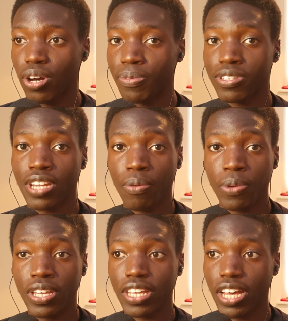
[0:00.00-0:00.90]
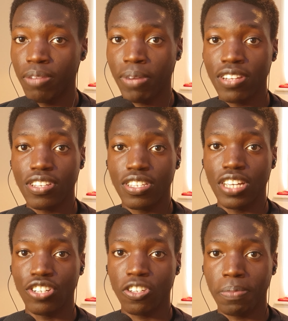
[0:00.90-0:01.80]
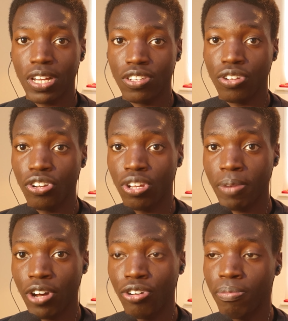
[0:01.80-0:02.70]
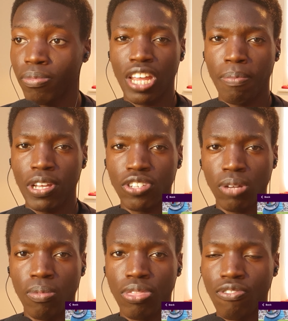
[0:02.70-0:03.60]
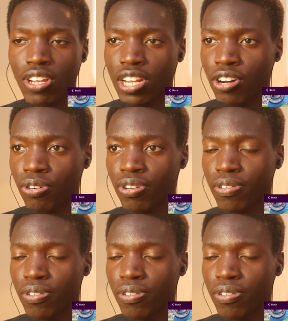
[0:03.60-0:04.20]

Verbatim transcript: Obviously, that weekend, Man City had just played Tottenham at home. And they beat Tottenham 3 0.